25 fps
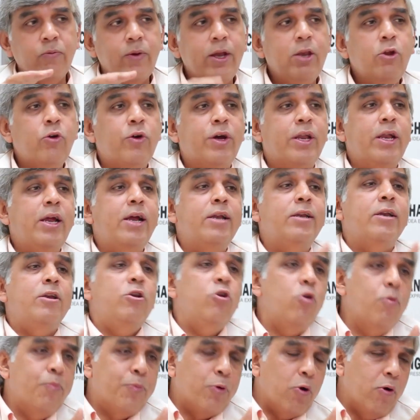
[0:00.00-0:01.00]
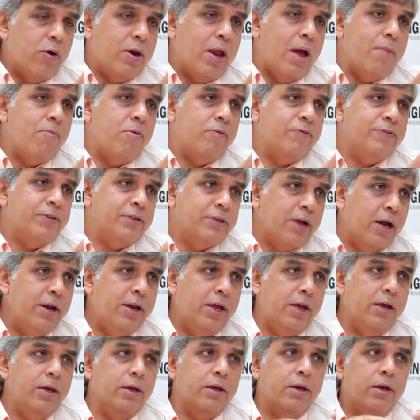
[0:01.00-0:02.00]
when you create a new program of
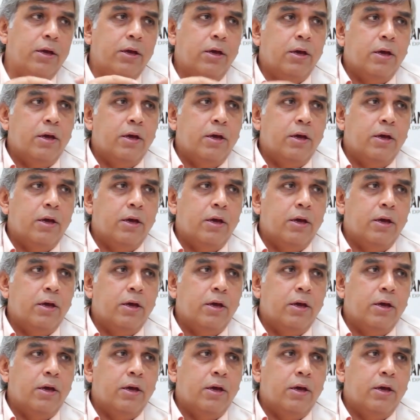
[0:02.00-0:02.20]
study,